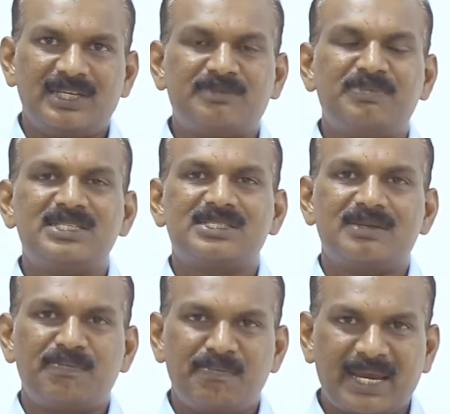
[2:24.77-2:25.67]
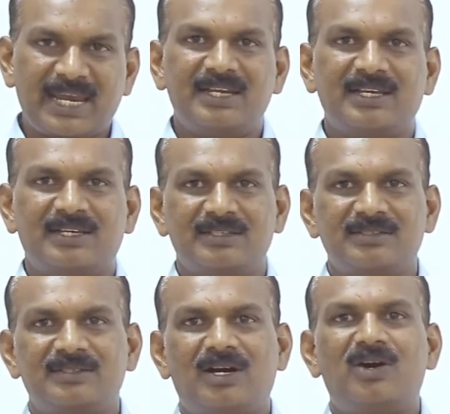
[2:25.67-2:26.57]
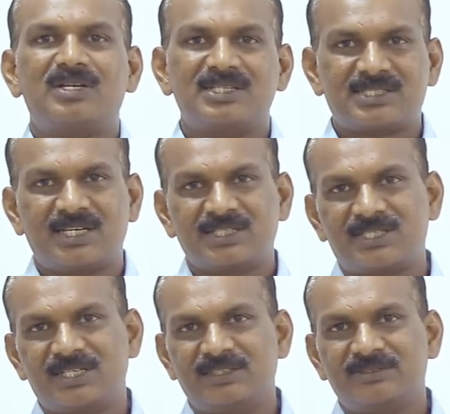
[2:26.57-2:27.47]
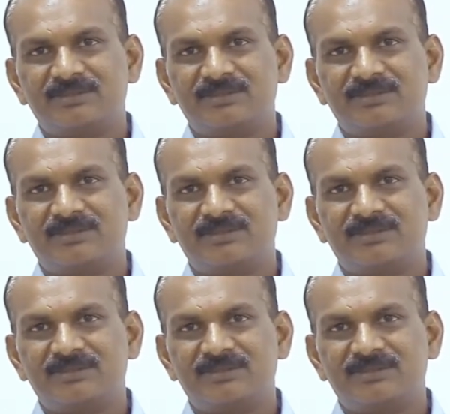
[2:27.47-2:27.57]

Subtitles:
It means mechanical or structural.